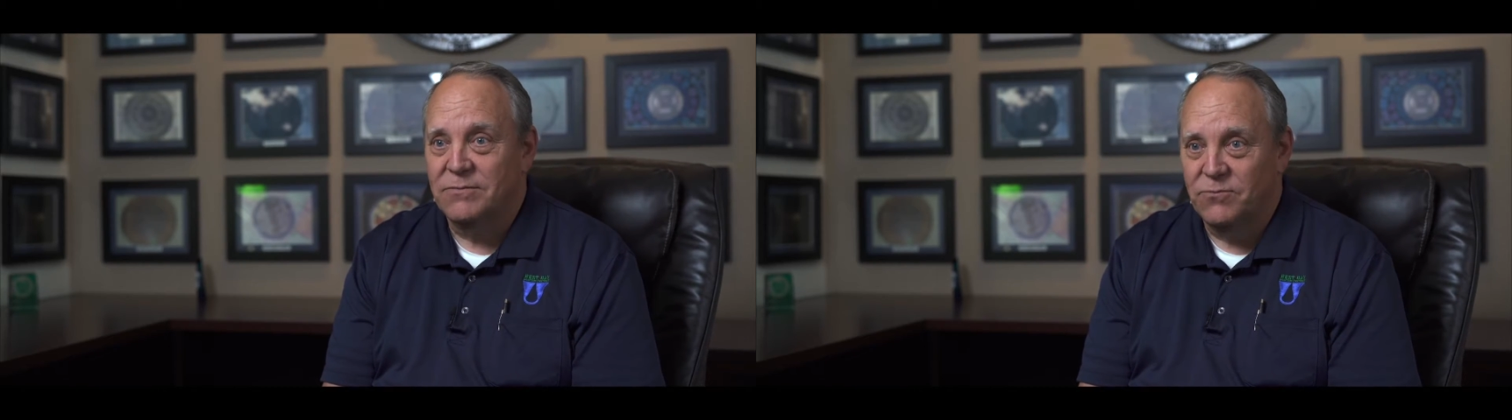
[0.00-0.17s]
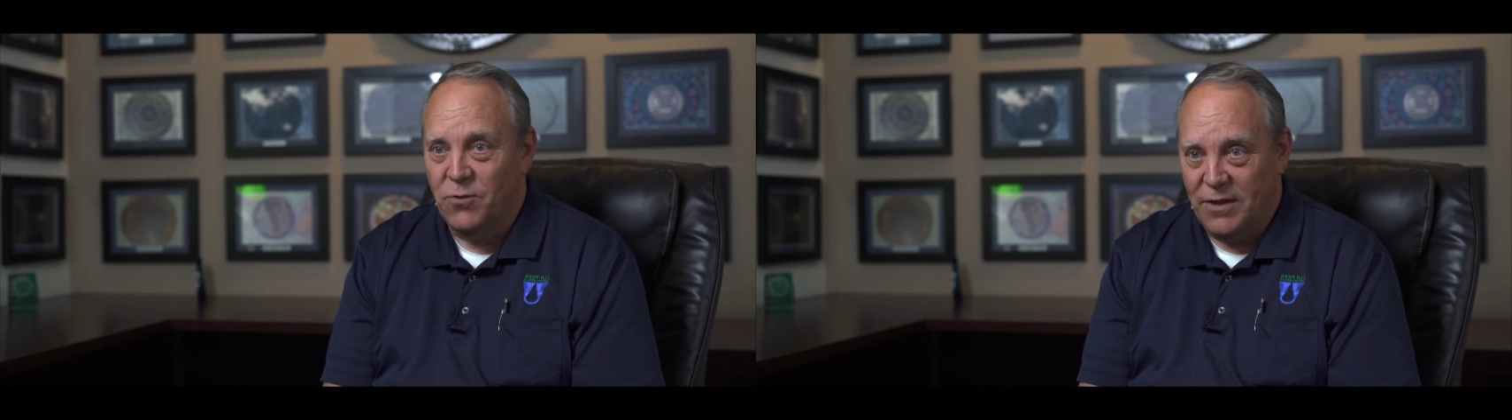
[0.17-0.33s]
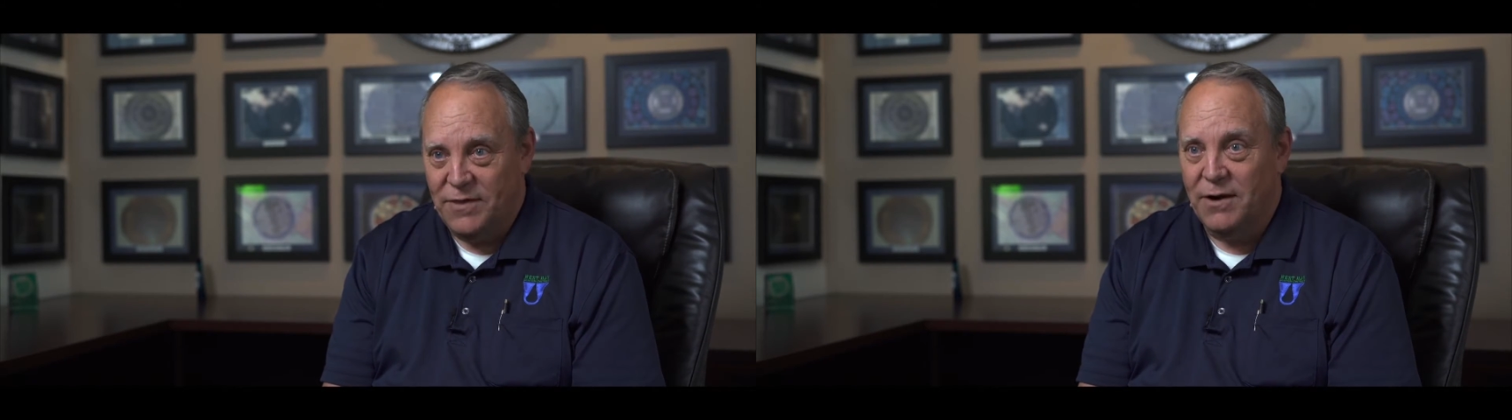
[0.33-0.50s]

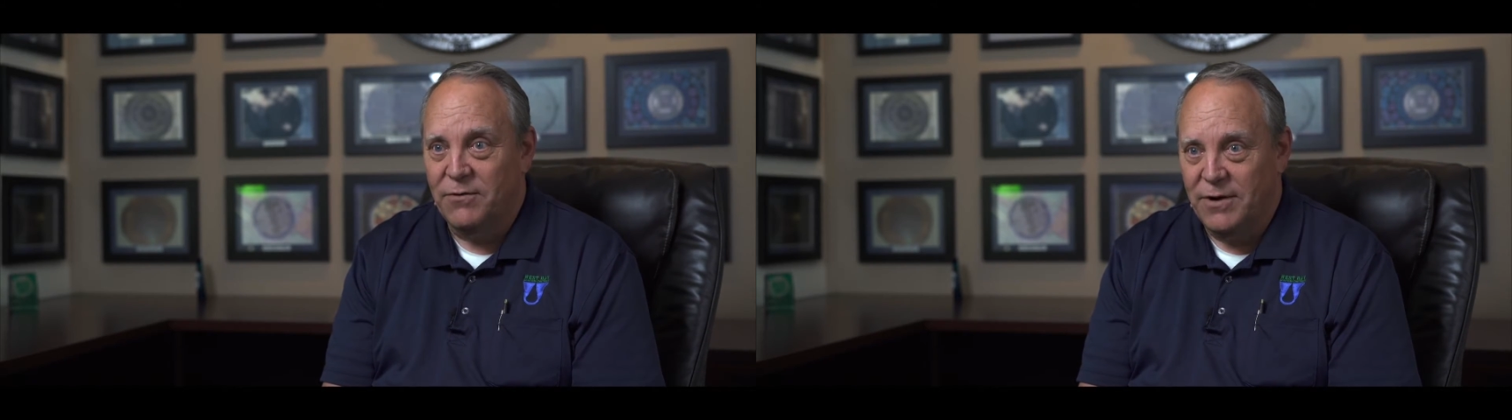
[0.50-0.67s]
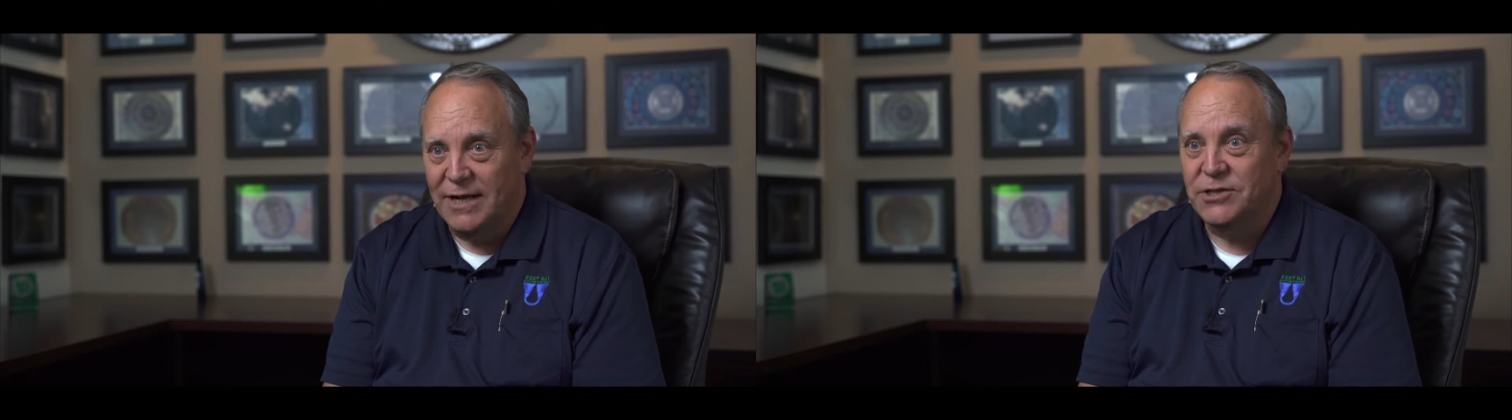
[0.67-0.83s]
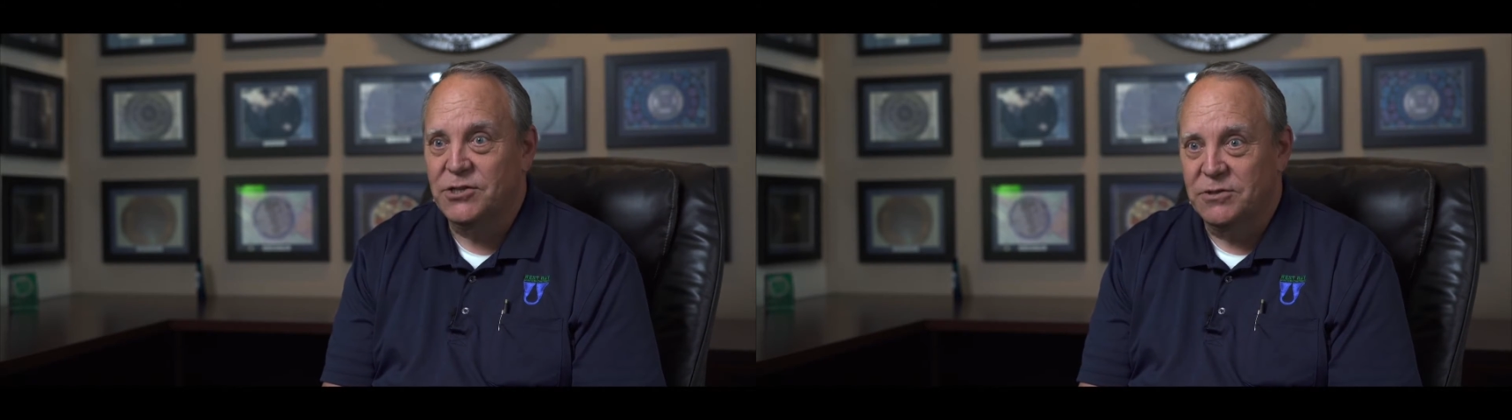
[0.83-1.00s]
right there
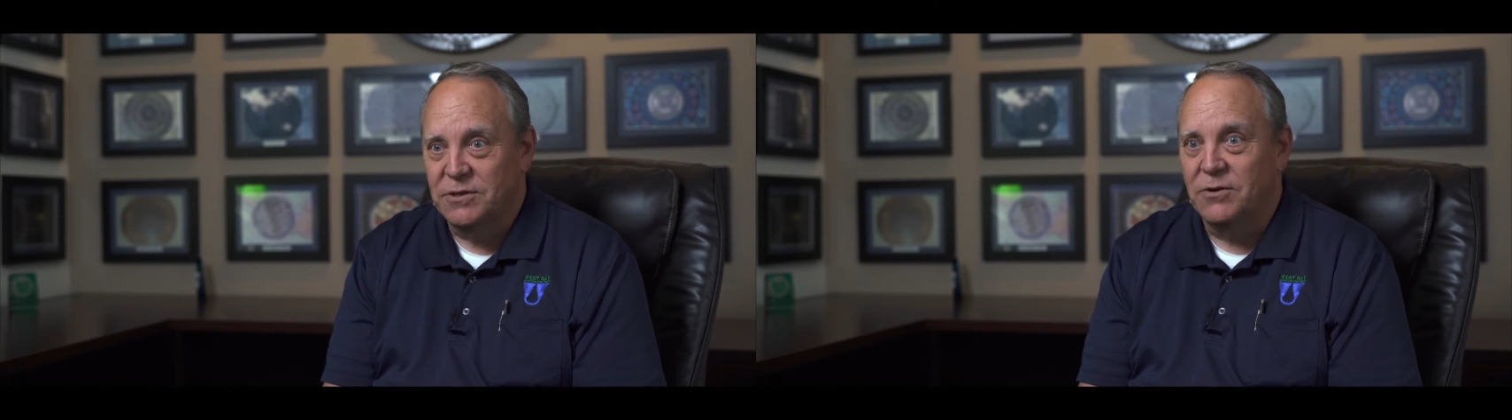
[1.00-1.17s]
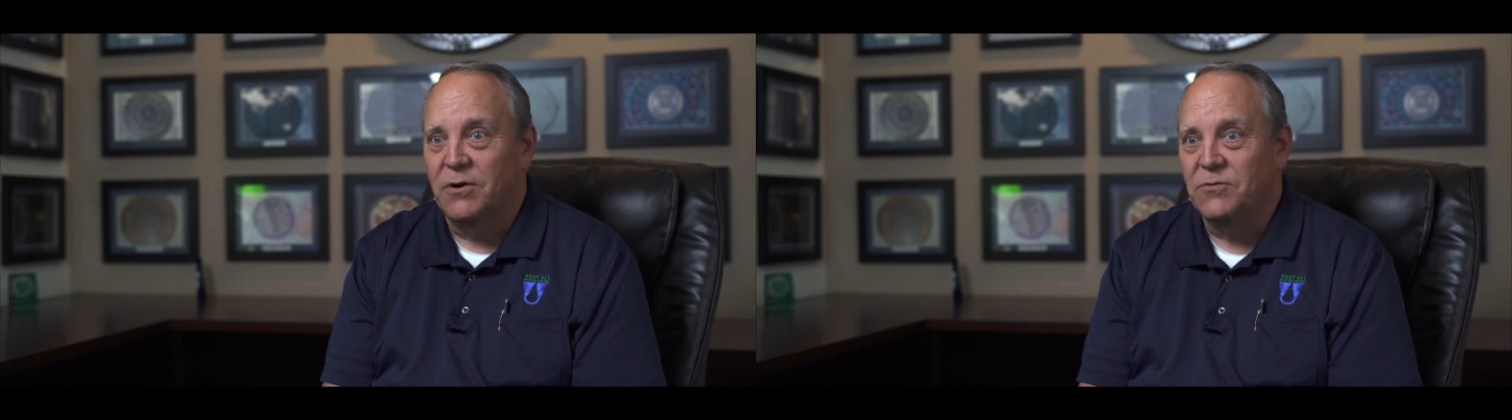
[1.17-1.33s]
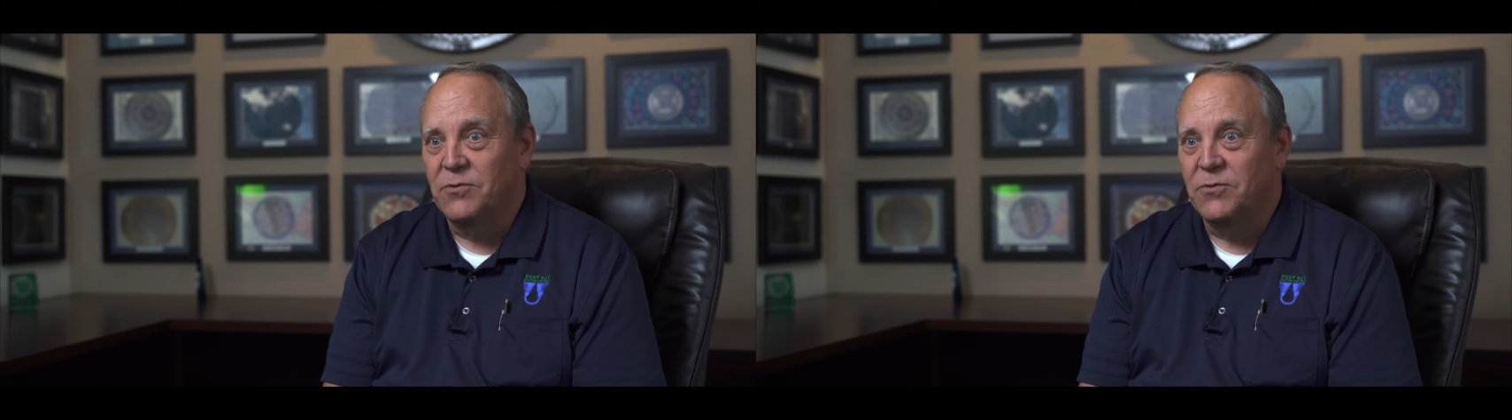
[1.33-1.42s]
next to the golf